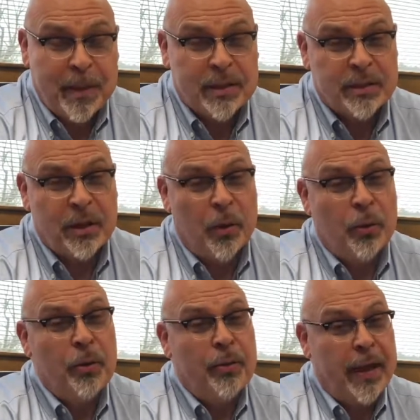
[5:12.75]

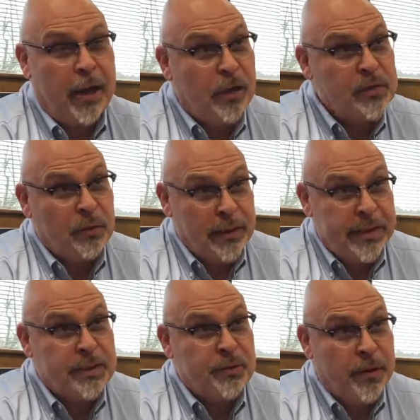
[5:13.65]
So that also
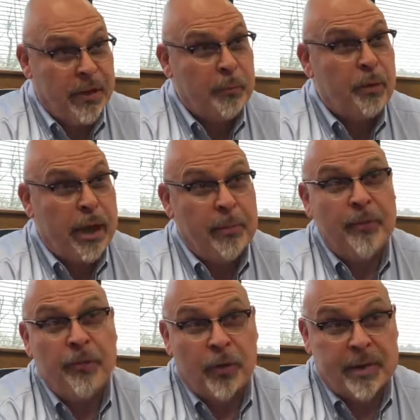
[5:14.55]
leads to another problem,
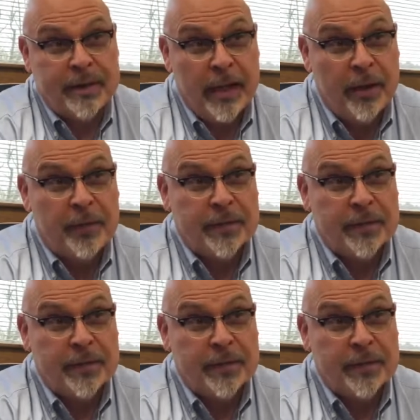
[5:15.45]
forest health.